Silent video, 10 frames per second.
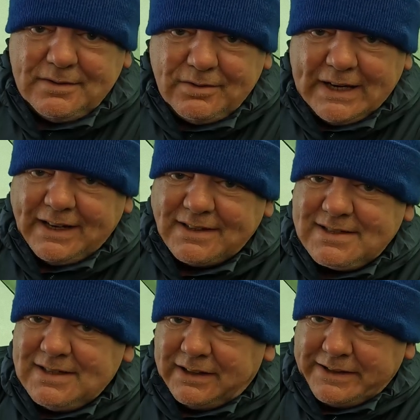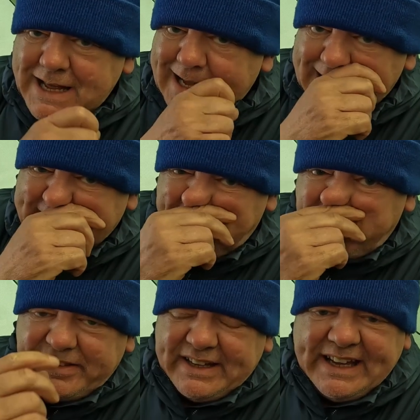Right, it's still gnarly
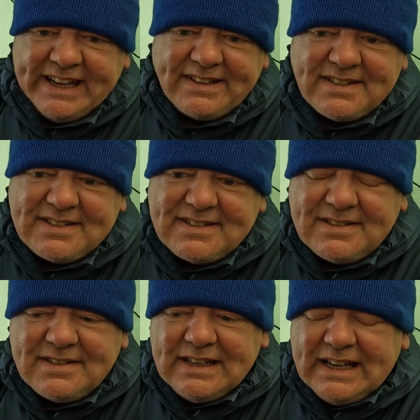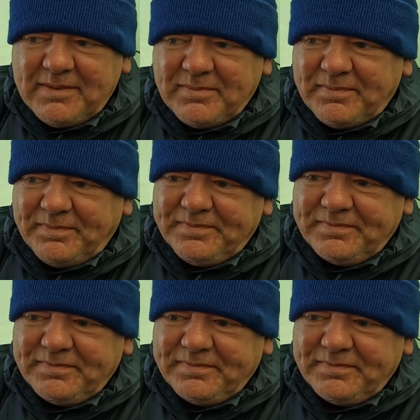out there. It's not